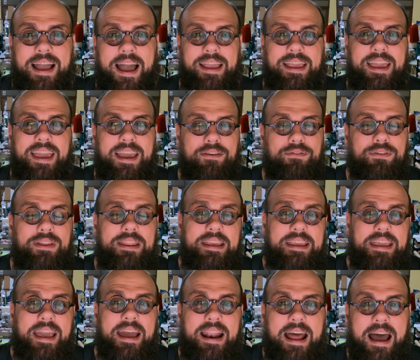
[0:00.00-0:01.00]
I can't really
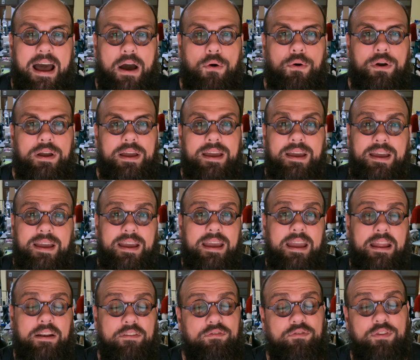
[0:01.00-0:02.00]
get out
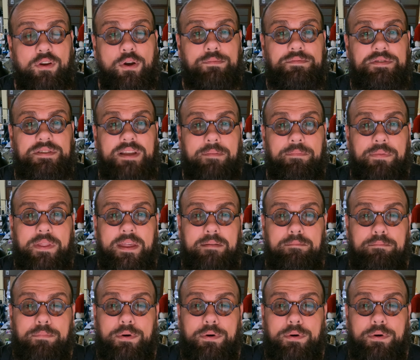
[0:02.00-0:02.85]
and film something.